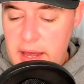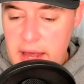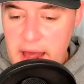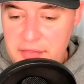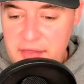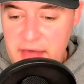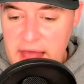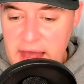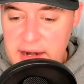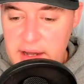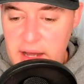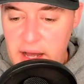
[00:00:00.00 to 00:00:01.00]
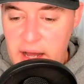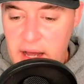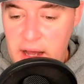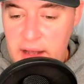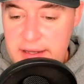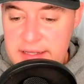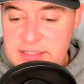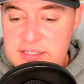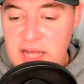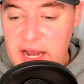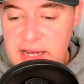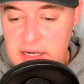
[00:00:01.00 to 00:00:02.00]
And then
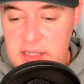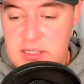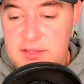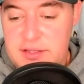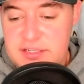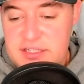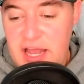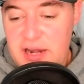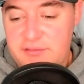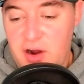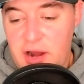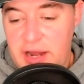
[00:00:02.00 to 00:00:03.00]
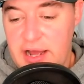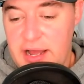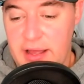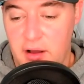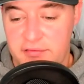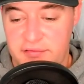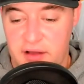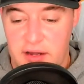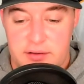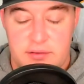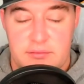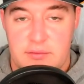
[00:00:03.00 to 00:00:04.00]
insight into the state of our NIL
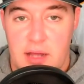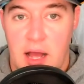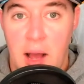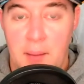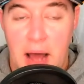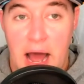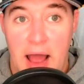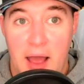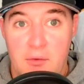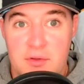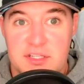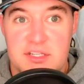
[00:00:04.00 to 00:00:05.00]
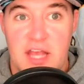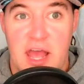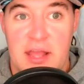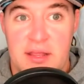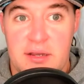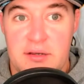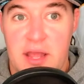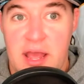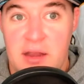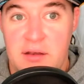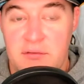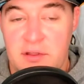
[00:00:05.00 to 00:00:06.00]
fund. I would say,
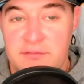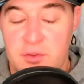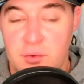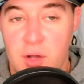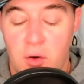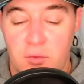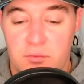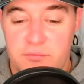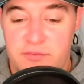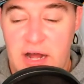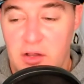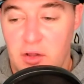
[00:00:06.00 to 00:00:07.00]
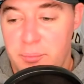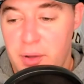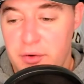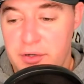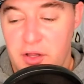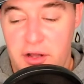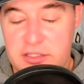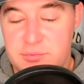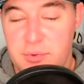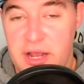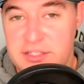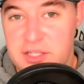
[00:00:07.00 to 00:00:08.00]
and if you don't follow Pony Law
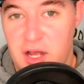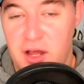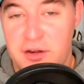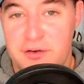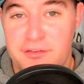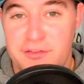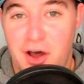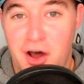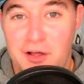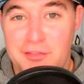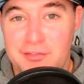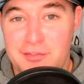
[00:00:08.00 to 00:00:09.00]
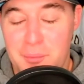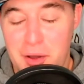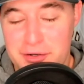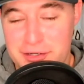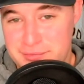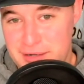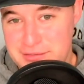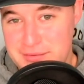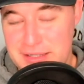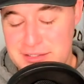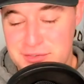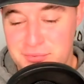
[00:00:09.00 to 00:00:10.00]
Express on the Pony Express
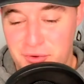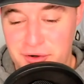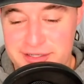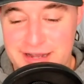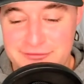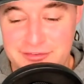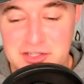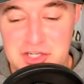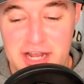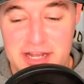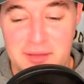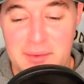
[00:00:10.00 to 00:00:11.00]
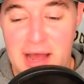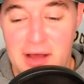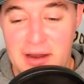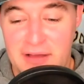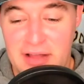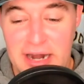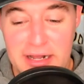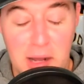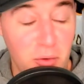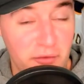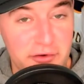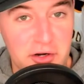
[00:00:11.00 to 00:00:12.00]
message board, definitely check him out. I've got a
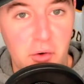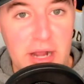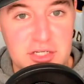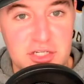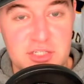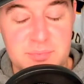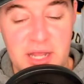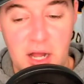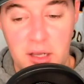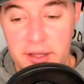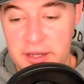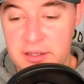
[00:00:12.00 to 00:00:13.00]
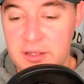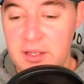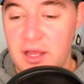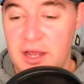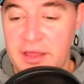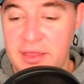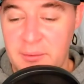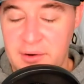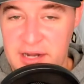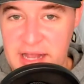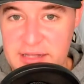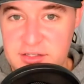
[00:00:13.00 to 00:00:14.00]
couple of your questions, PLE, that we're going
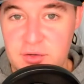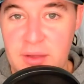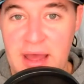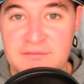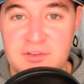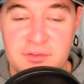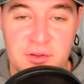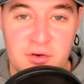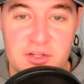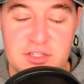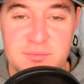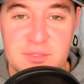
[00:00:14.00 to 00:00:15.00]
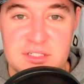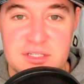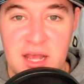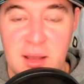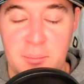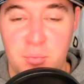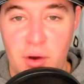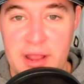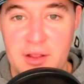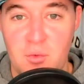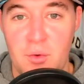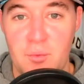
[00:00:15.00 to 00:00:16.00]
to get to after the Christmas
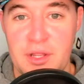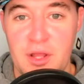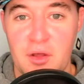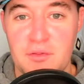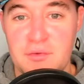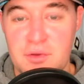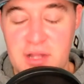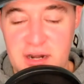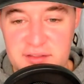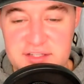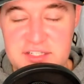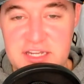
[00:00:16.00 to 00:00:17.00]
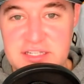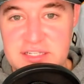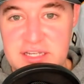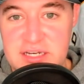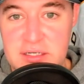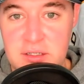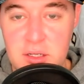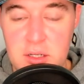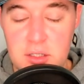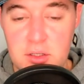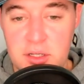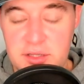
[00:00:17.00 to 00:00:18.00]
break when we go through kind of the season and
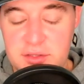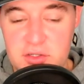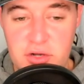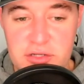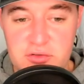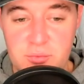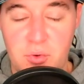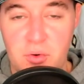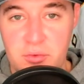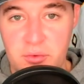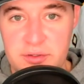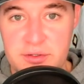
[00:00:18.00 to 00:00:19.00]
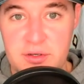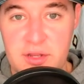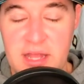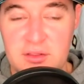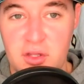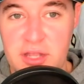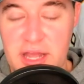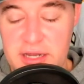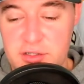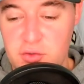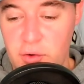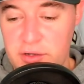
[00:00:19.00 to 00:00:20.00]
look at the transfer portal and look ahead
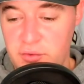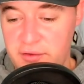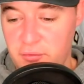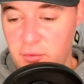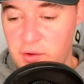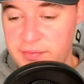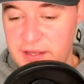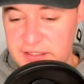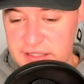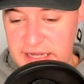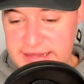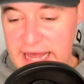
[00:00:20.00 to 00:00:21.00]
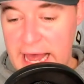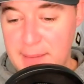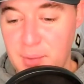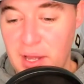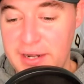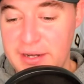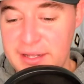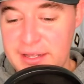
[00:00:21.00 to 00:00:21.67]
to 2024 and things like that. But